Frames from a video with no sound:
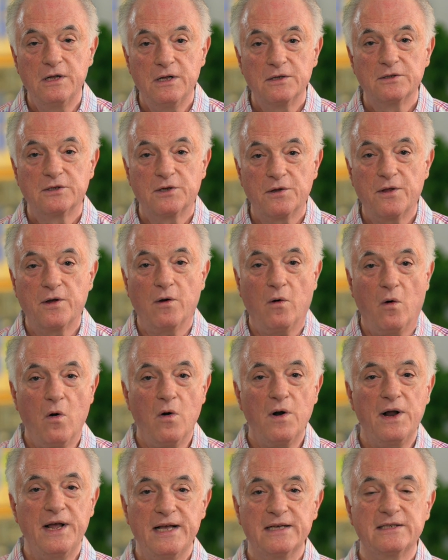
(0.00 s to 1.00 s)
So the
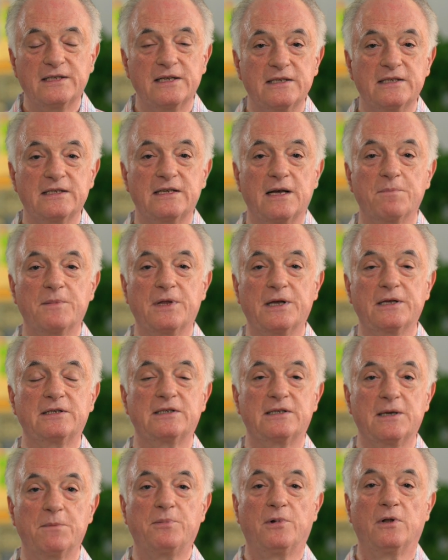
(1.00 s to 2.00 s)
aura isn't something
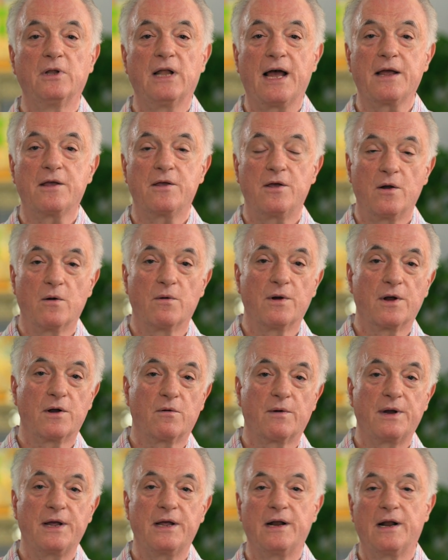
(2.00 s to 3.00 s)
simple like you're a
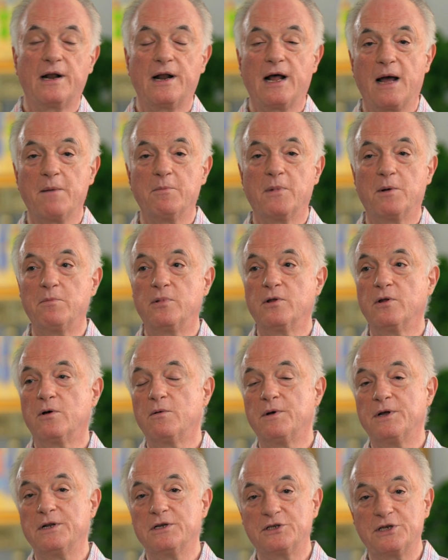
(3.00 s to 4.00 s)
green and I'm a
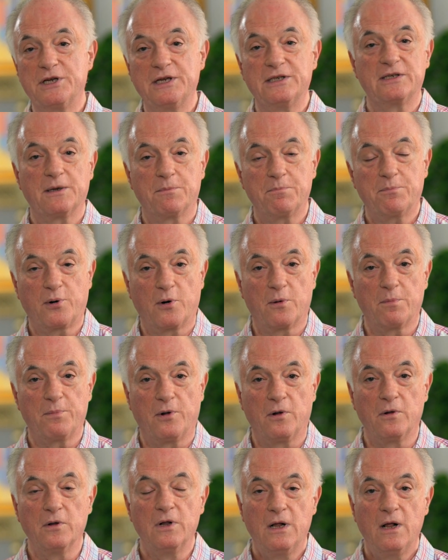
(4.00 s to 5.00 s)
blue and she's a
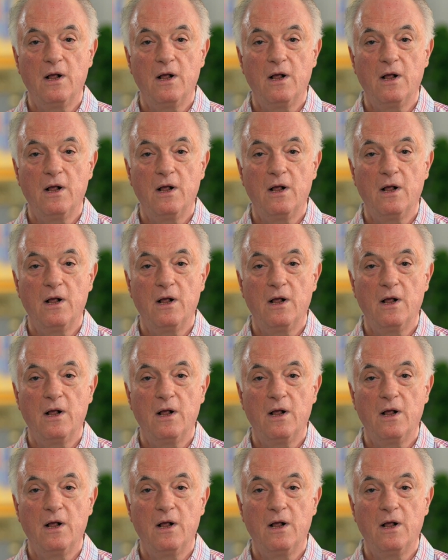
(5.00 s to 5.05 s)
purple.